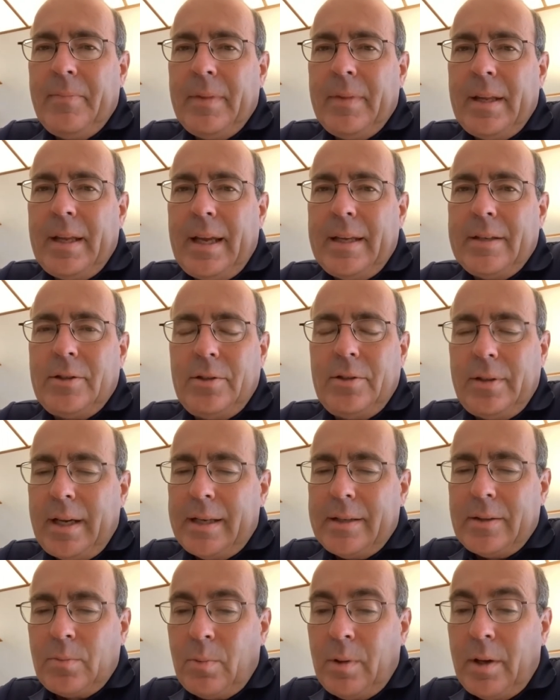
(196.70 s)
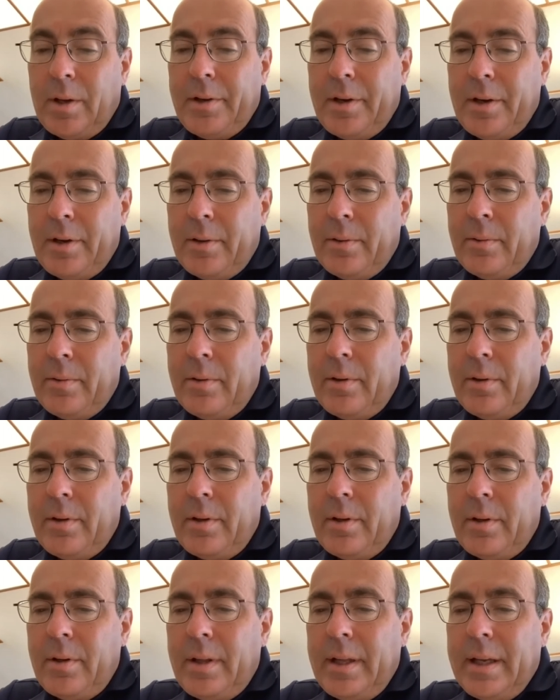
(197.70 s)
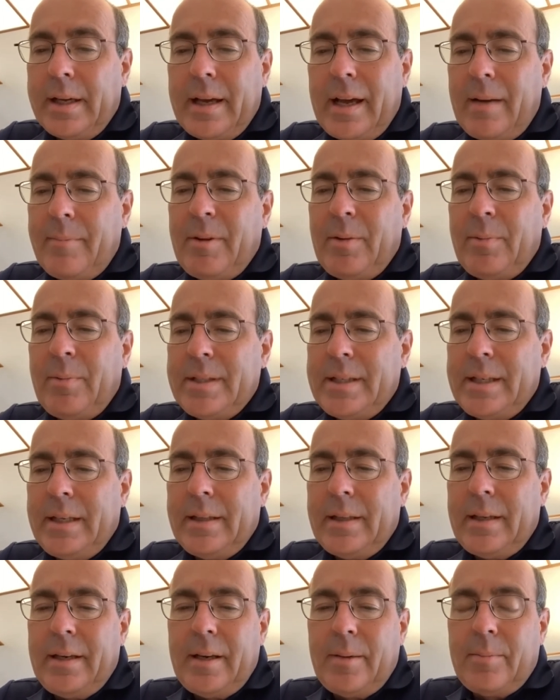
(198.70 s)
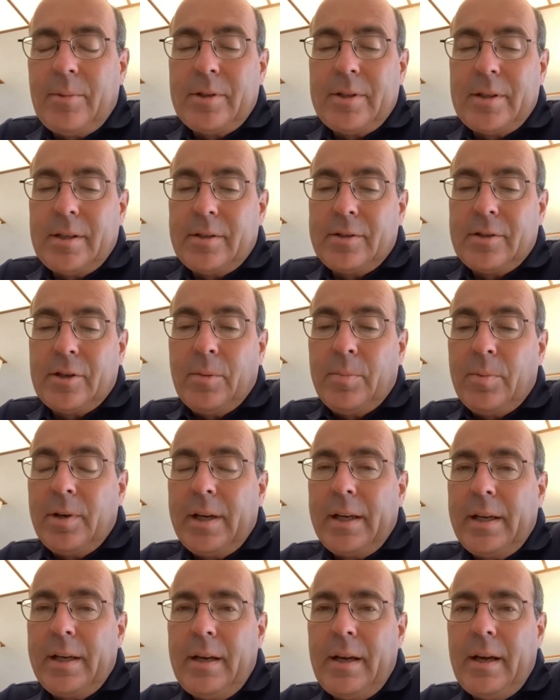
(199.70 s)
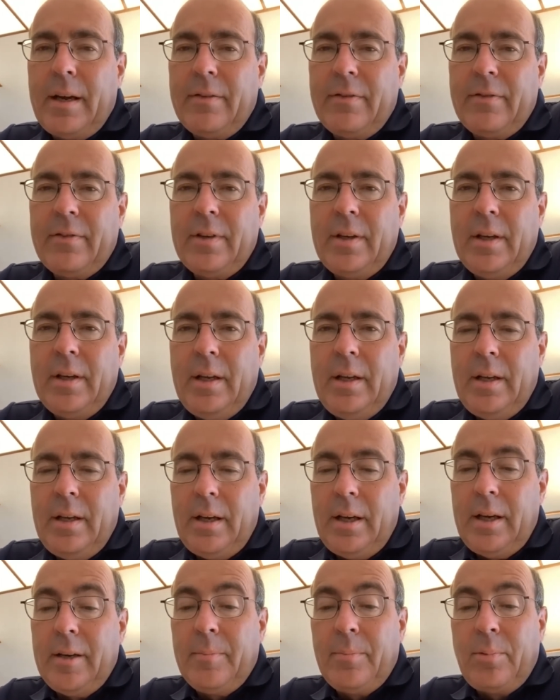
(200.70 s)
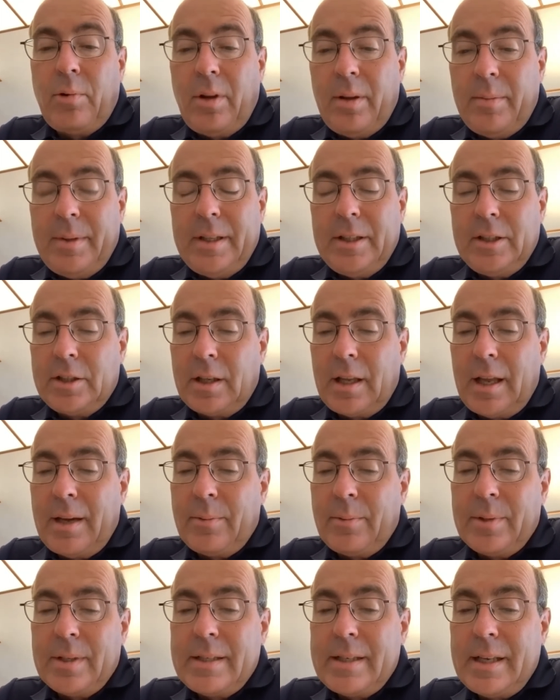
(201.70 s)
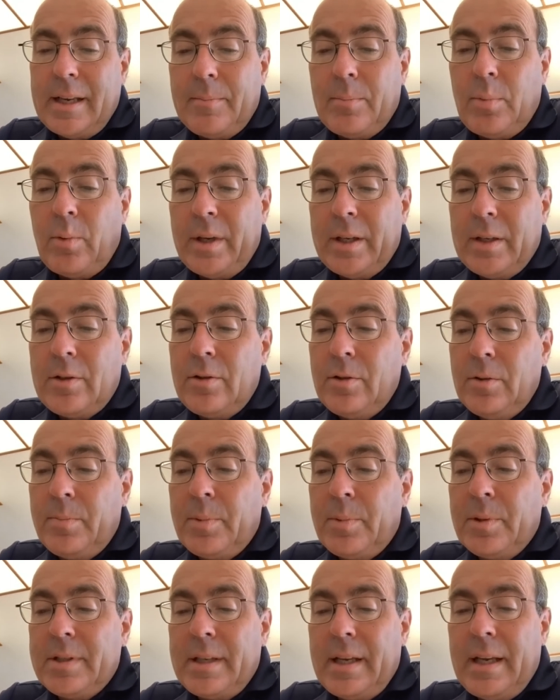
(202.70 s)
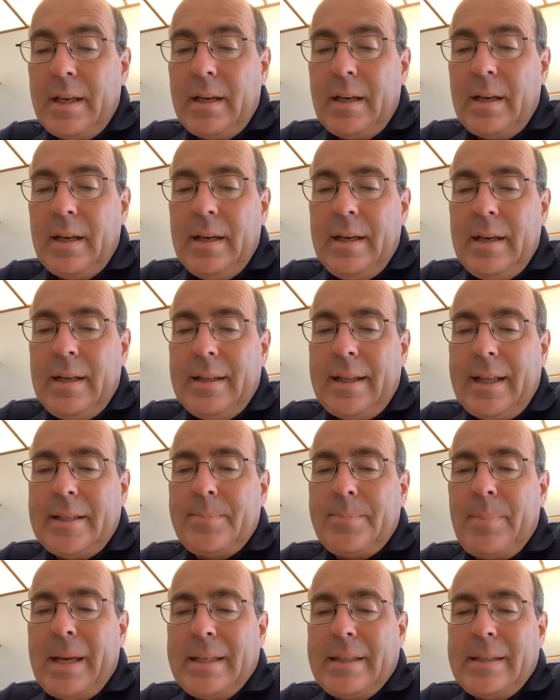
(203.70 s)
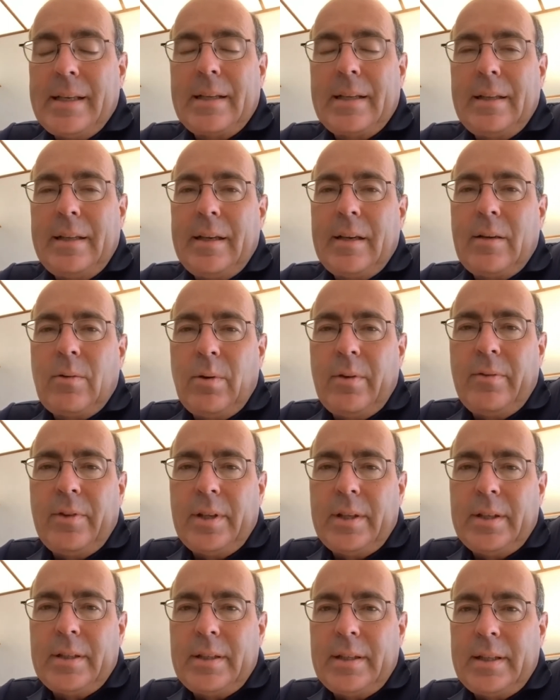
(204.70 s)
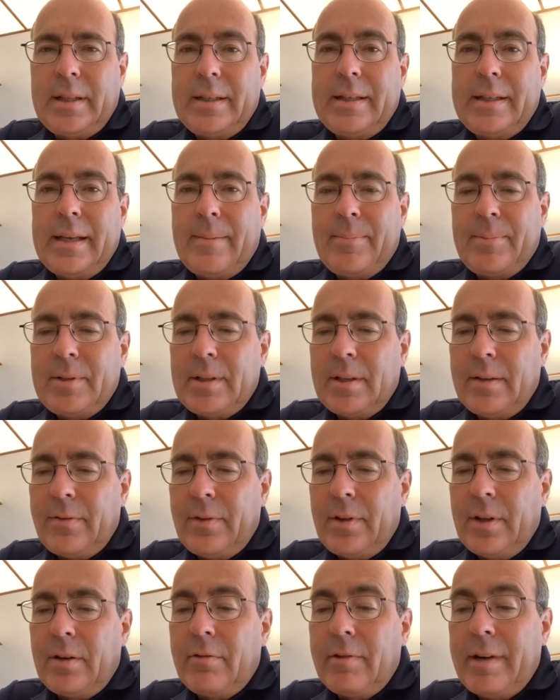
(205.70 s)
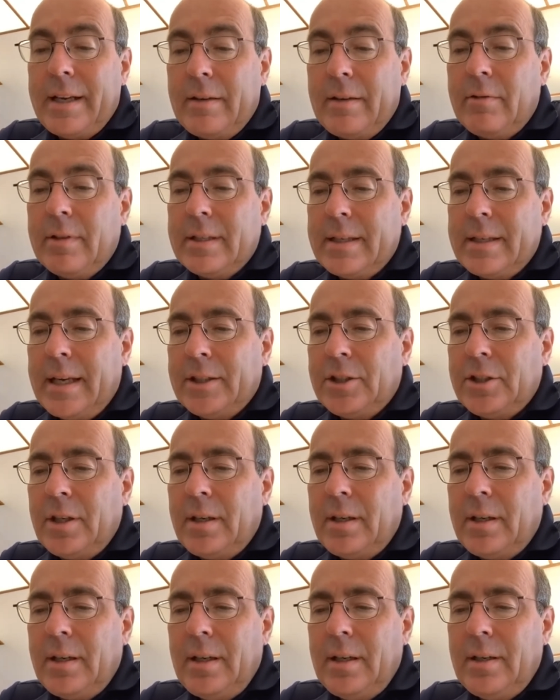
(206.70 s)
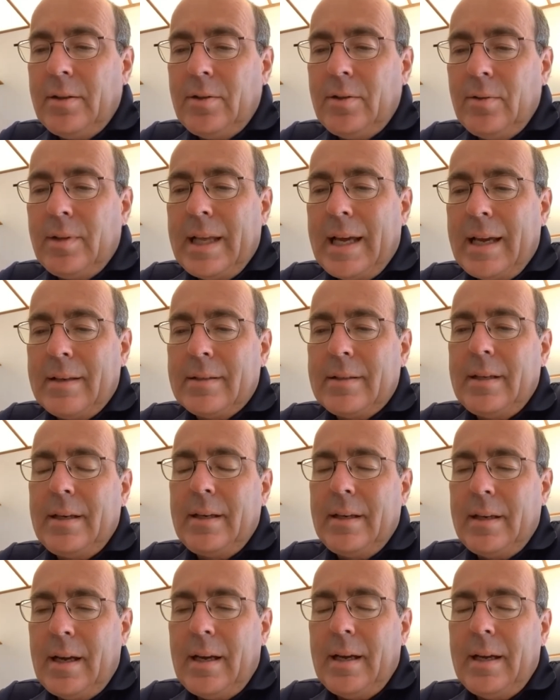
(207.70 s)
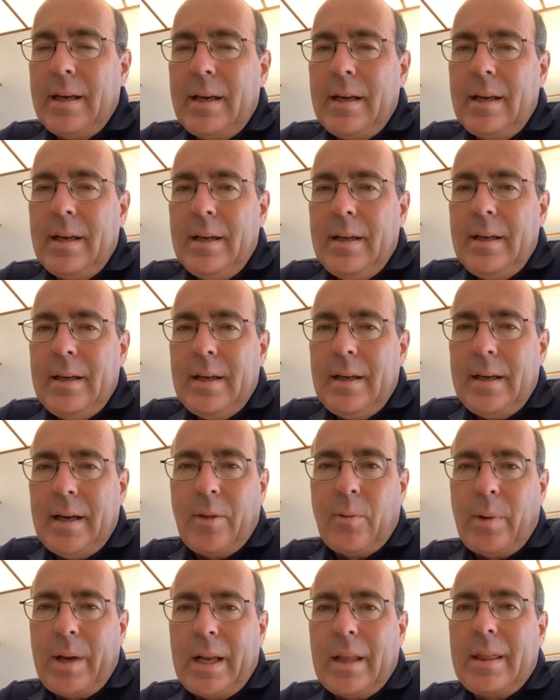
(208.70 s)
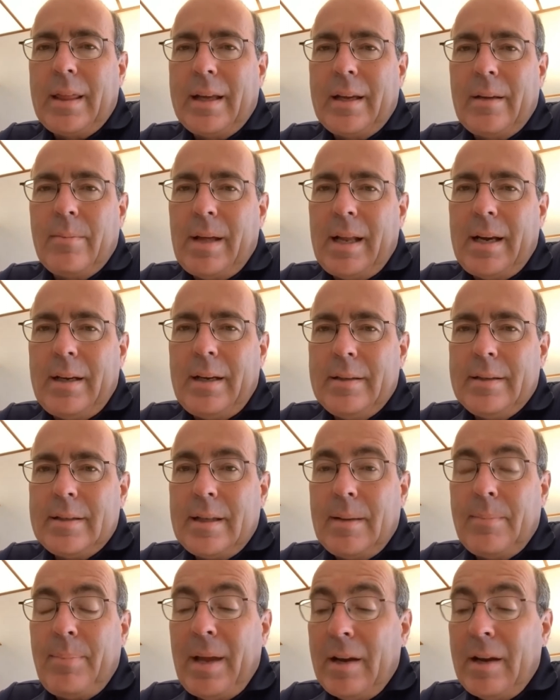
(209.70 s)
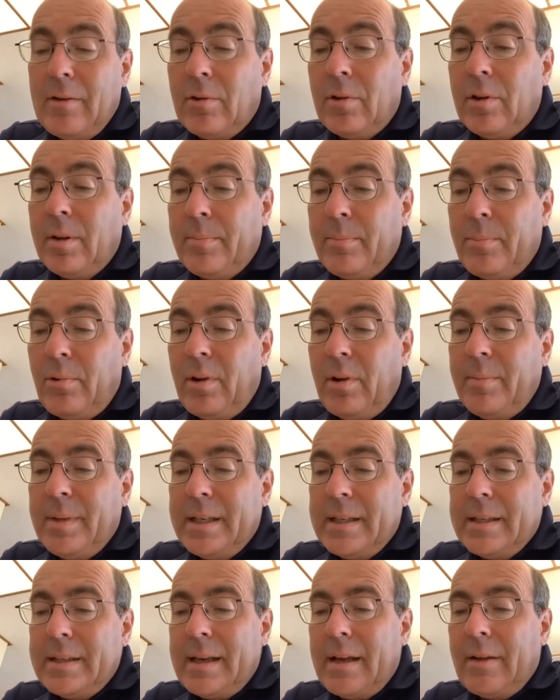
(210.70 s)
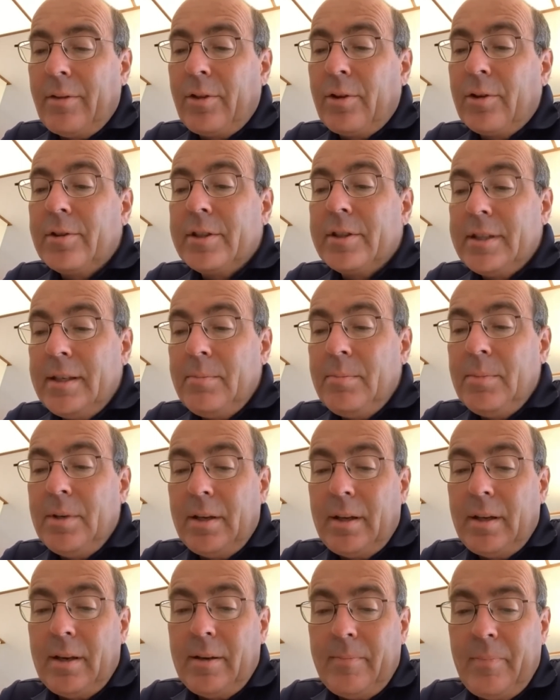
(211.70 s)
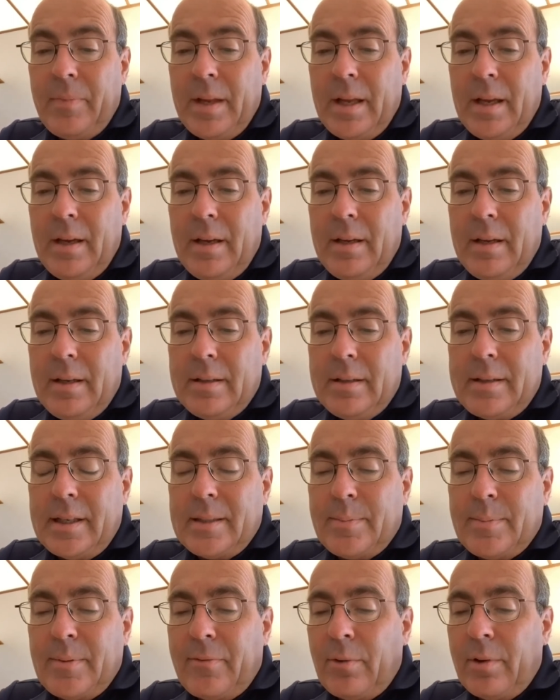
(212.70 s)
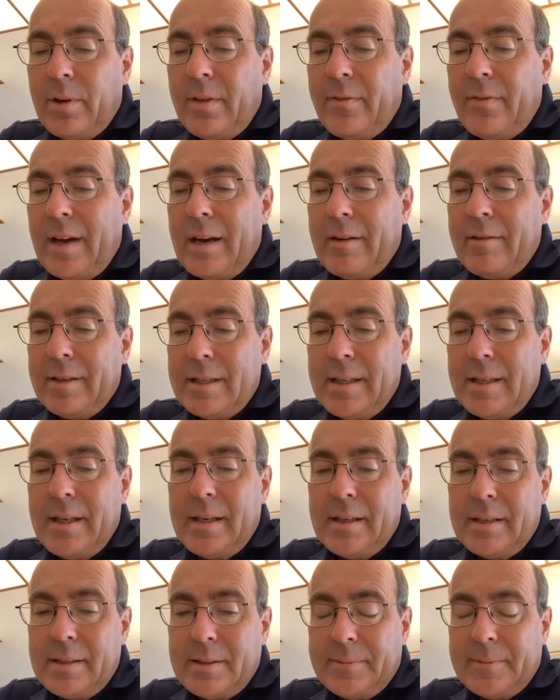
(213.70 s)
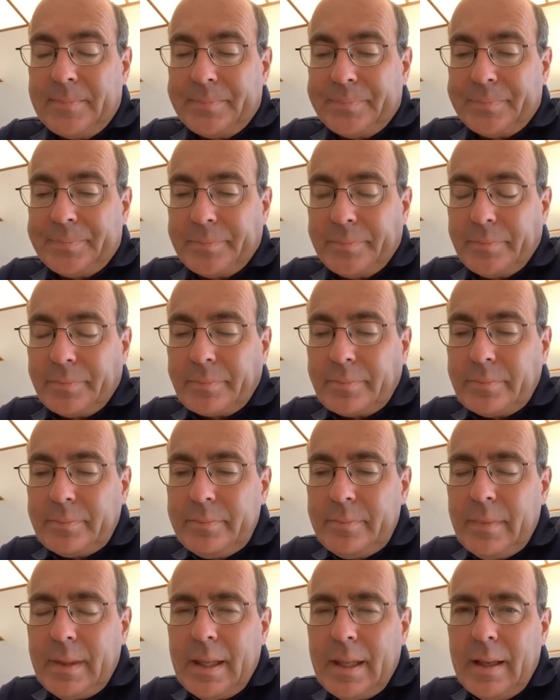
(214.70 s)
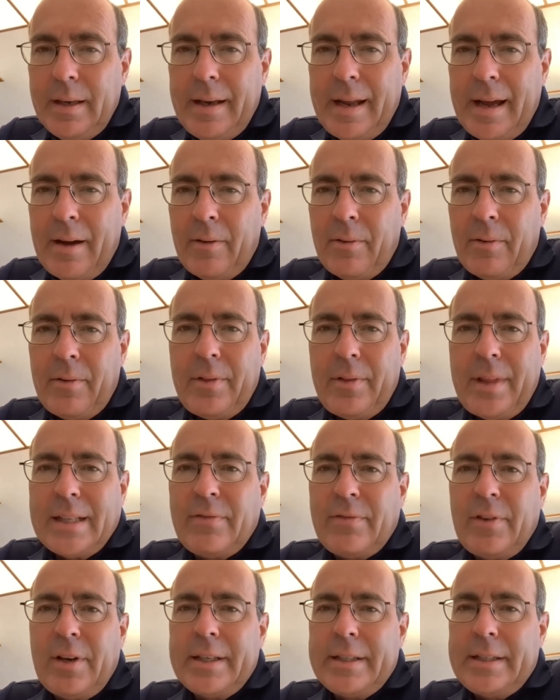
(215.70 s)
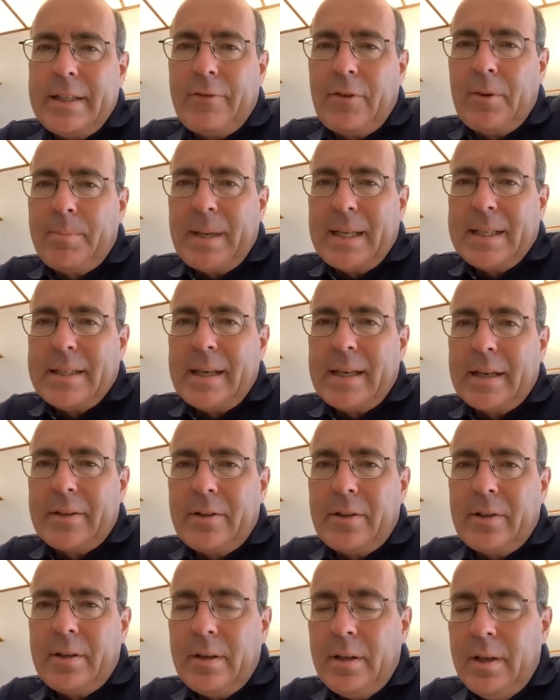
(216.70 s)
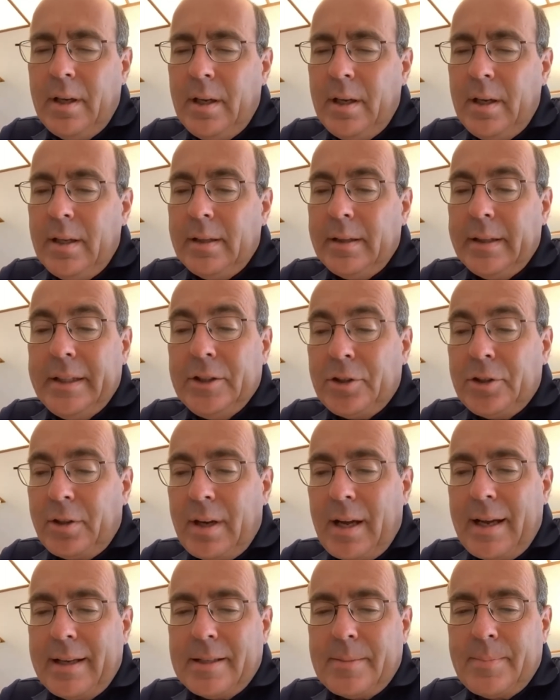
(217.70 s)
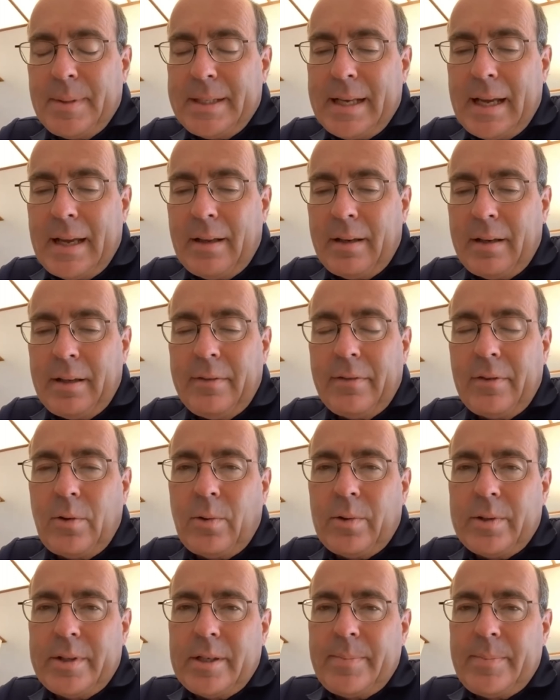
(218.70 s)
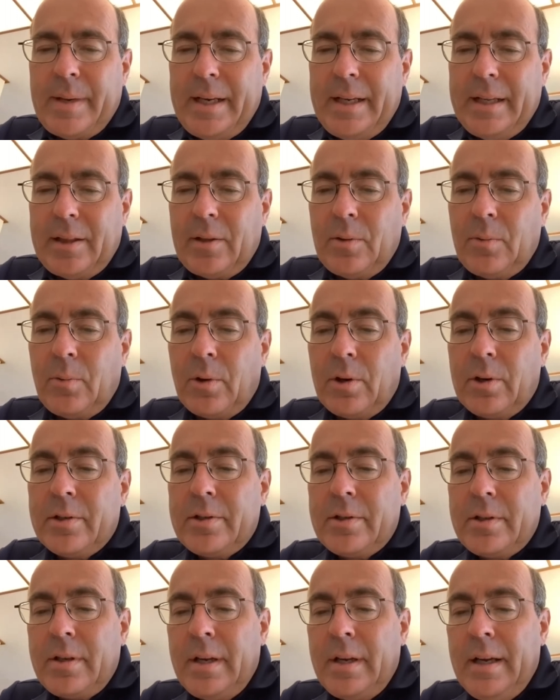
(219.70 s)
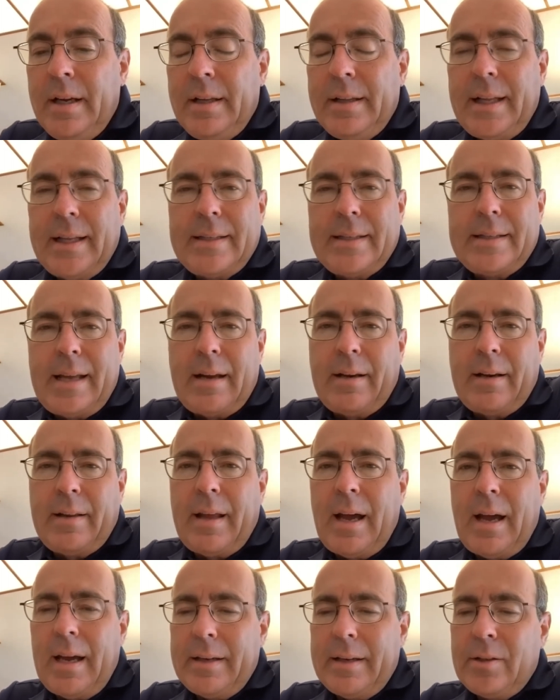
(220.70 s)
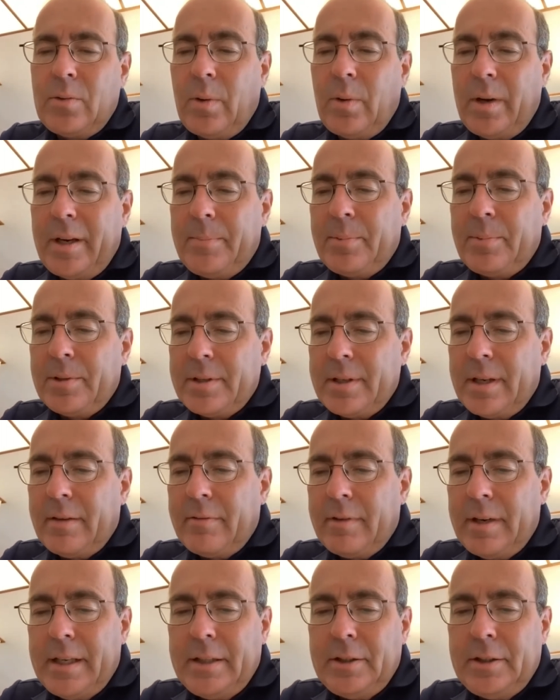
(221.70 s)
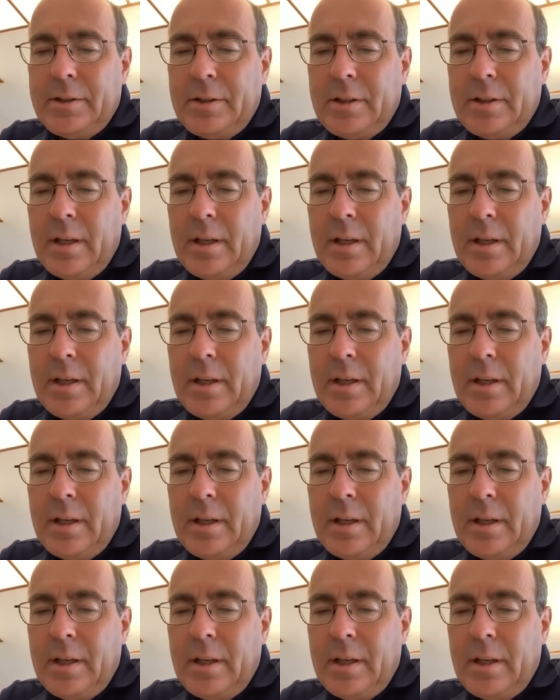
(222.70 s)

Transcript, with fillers: As you guys well know, the economy we see in the numbers is sobering enough. Unemployment in July was ten point two percent. That's basically equivalent to the depths of the Great Recession in two thousand nine. Another way to think about it is that payroll employment is down thirteen million since before the virus hit us. Now, that's very different by sector. Leisure and hospitality, of course, has been hit the worst. That's down in the high twenty percent range.